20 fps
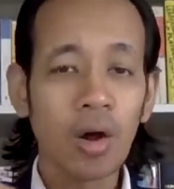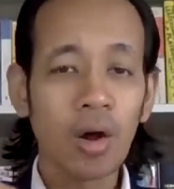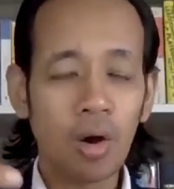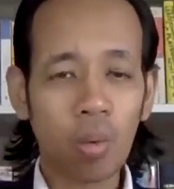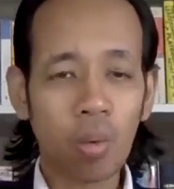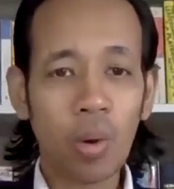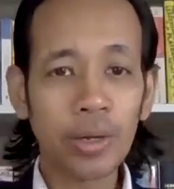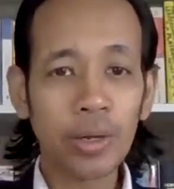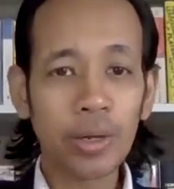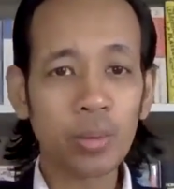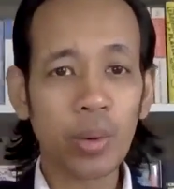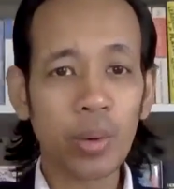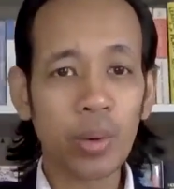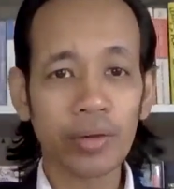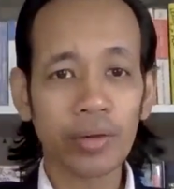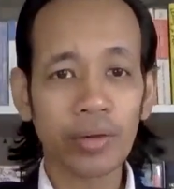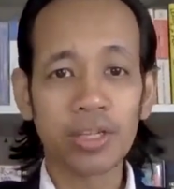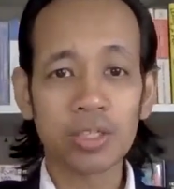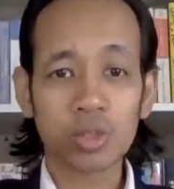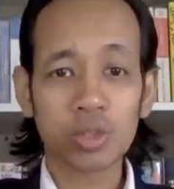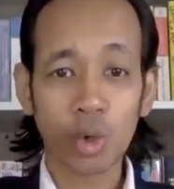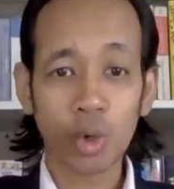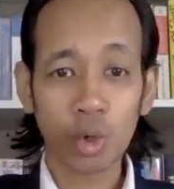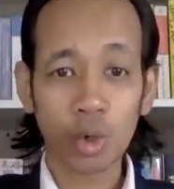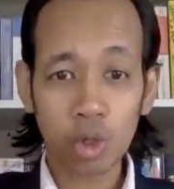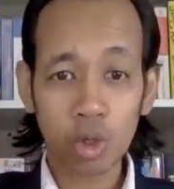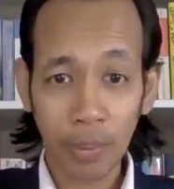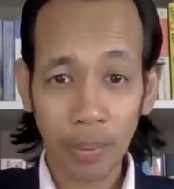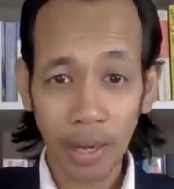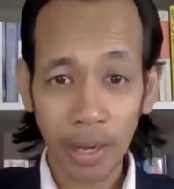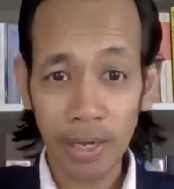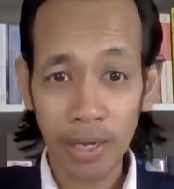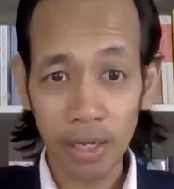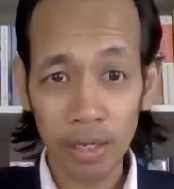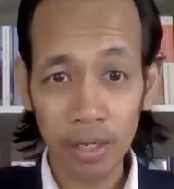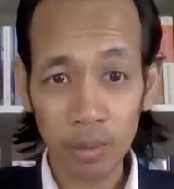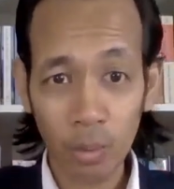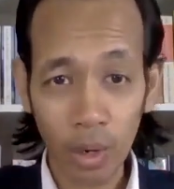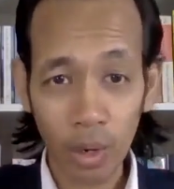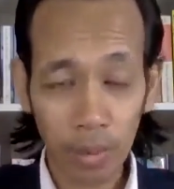or why do we have this
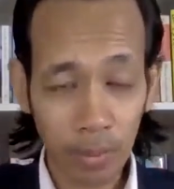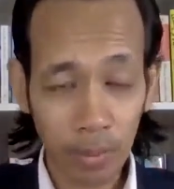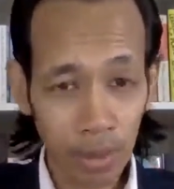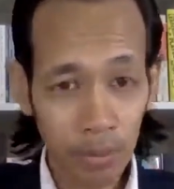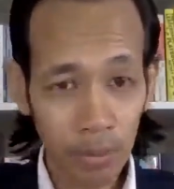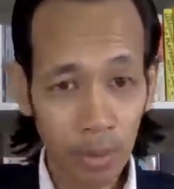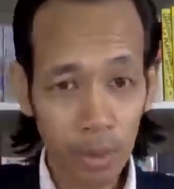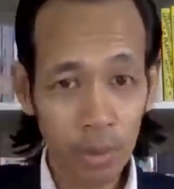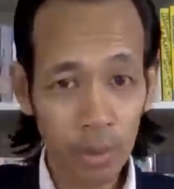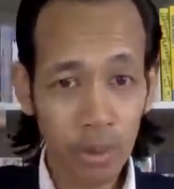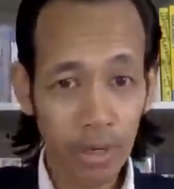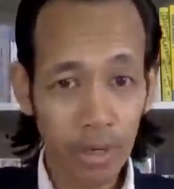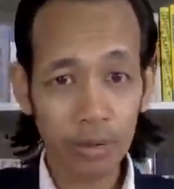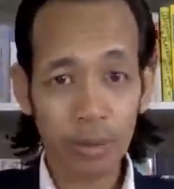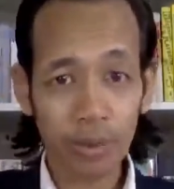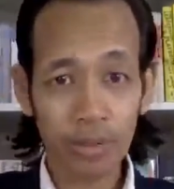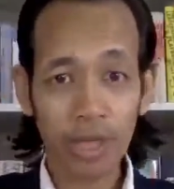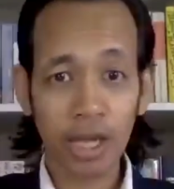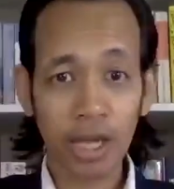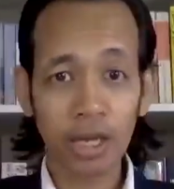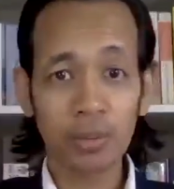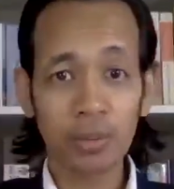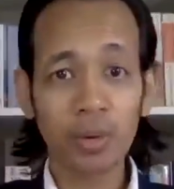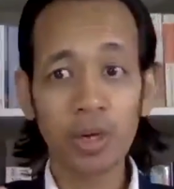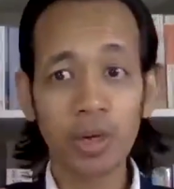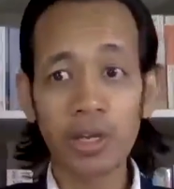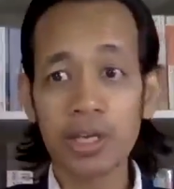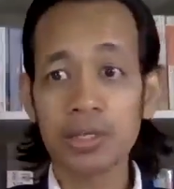autopilot whereby we don't need to think anymore?